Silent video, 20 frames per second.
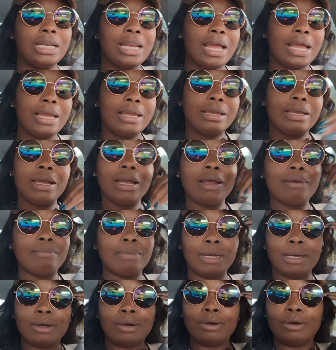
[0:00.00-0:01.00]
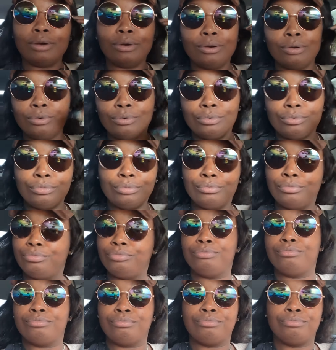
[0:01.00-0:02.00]
Like, come
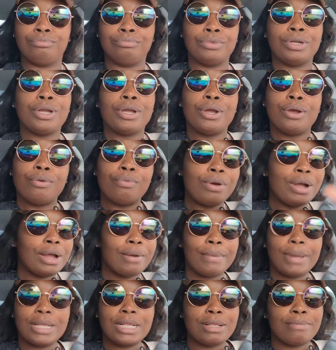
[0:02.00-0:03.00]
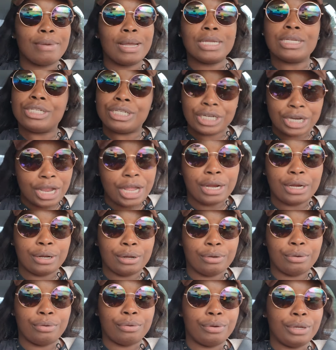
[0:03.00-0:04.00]
on. Welcome back to my channel.
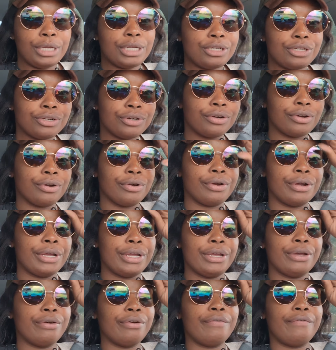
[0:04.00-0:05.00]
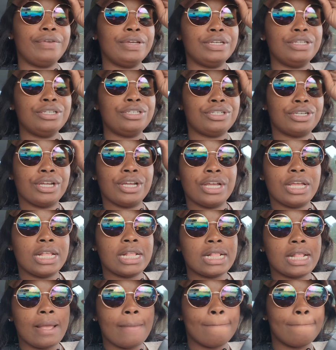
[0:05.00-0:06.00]
It's your girl LB
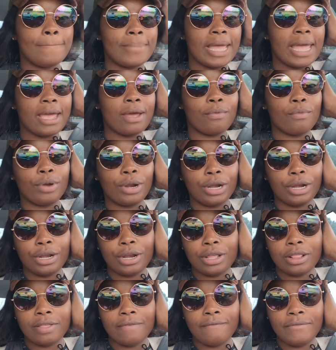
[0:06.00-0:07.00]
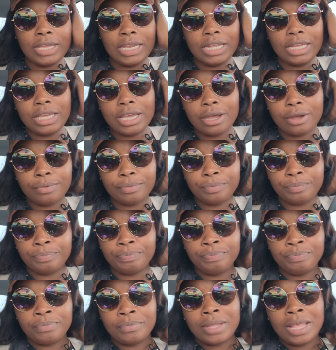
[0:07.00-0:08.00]
Johnson back with another video.
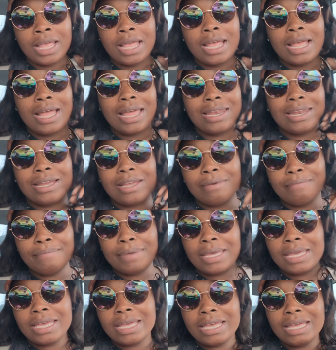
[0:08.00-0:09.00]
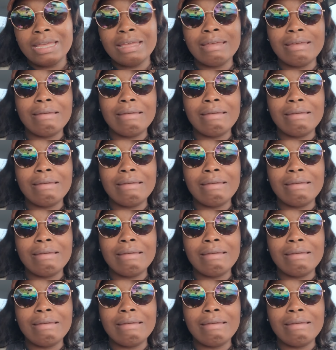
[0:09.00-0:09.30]
I look a mess.